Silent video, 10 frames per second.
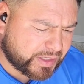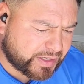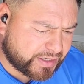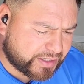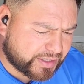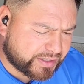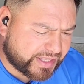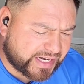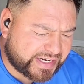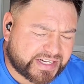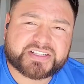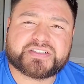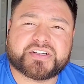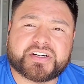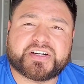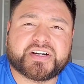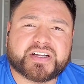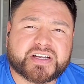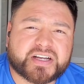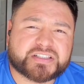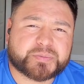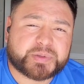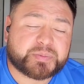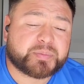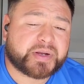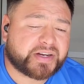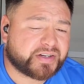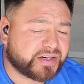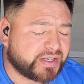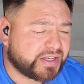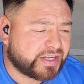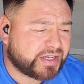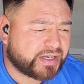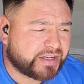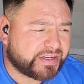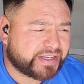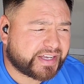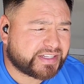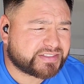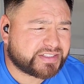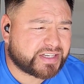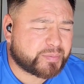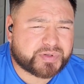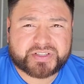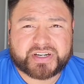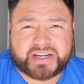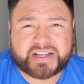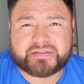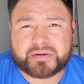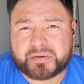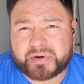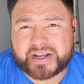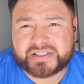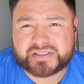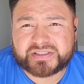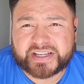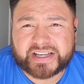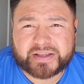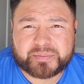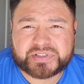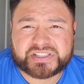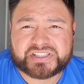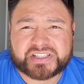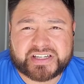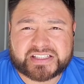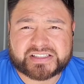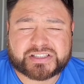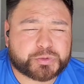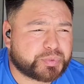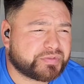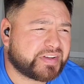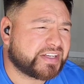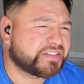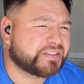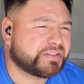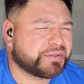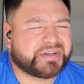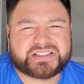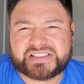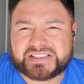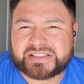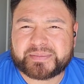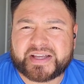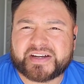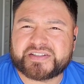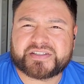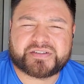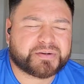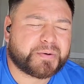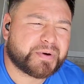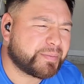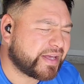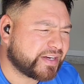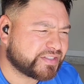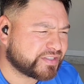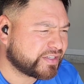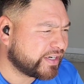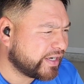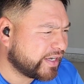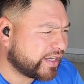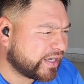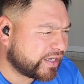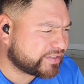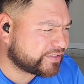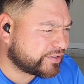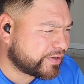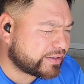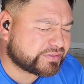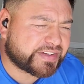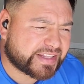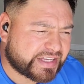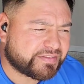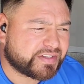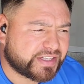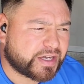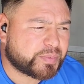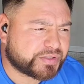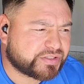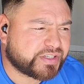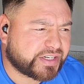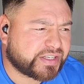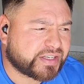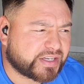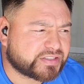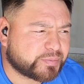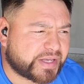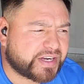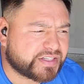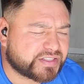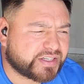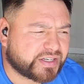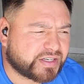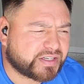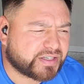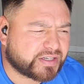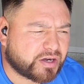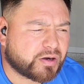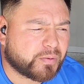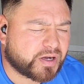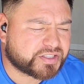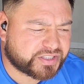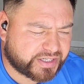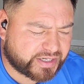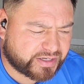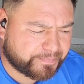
that I needed to learn to be prepared in case the opportunity ever arises to take a position as a supervisor or assistant manager or a manager. So I was finally given the opportunity to manage a car wash, and